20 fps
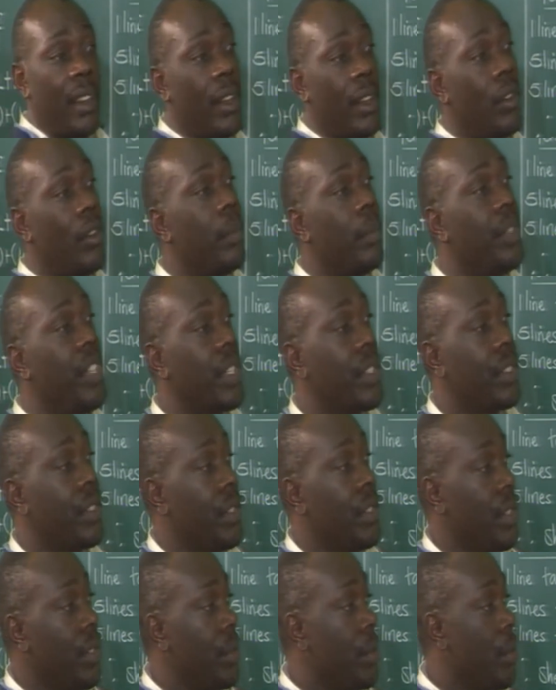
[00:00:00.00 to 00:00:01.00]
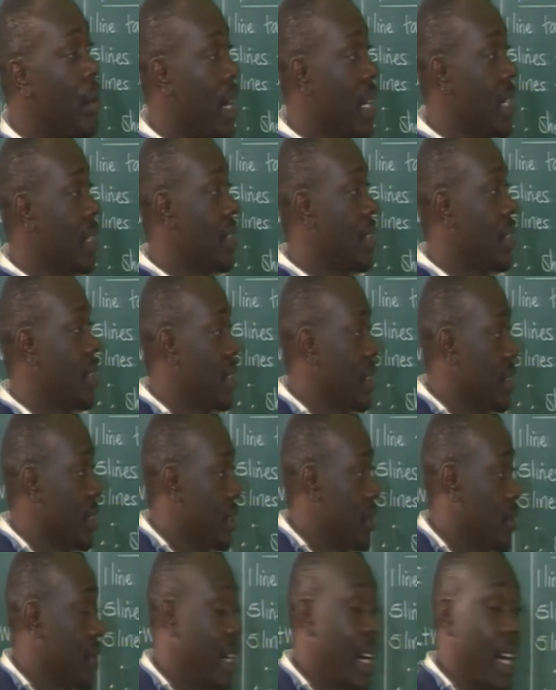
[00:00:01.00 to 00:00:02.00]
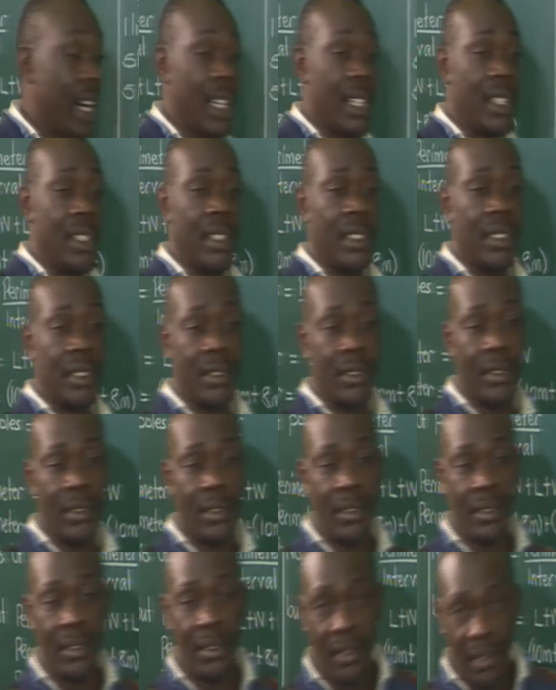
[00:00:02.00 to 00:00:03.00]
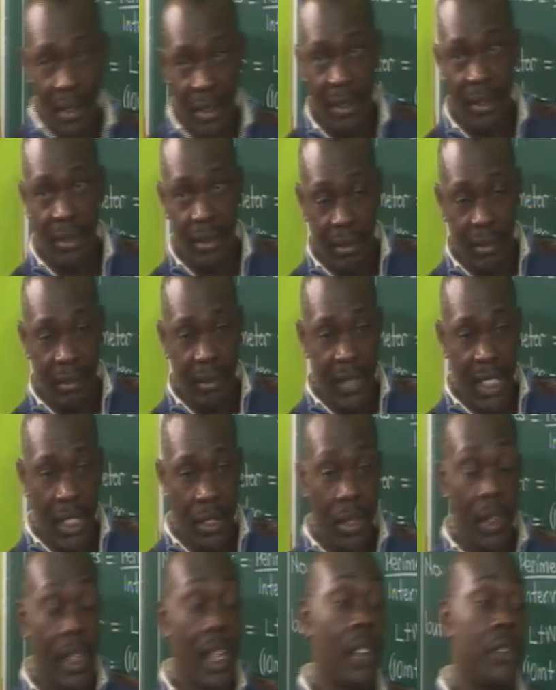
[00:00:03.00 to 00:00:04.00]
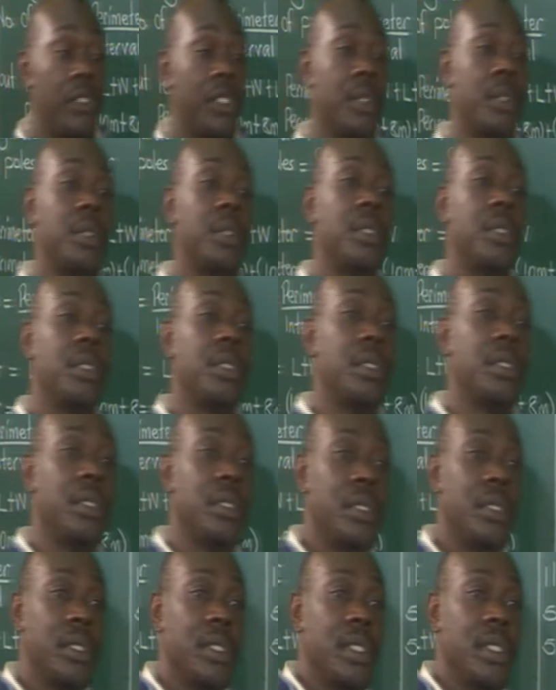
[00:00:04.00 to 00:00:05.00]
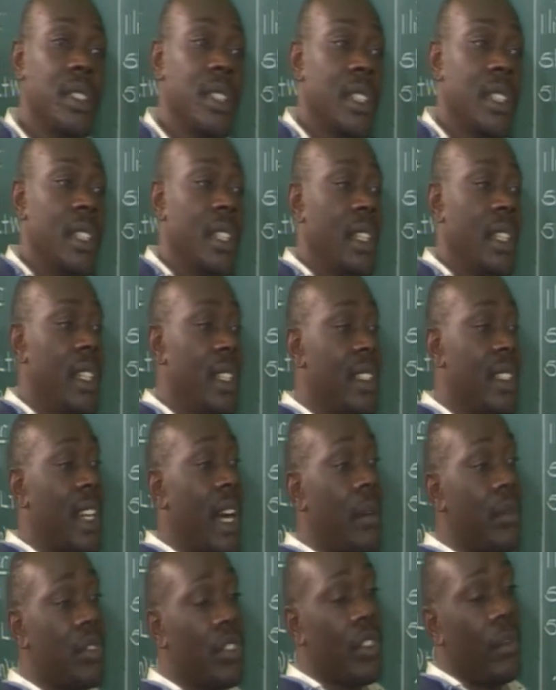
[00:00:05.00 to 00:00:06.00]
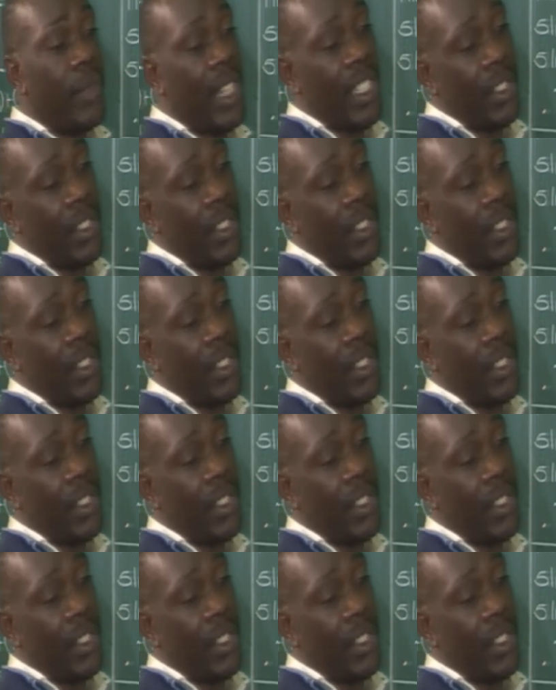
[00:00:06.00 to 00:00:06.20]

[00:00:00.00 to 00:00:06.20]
the object you want to guard. So therefore, in terms of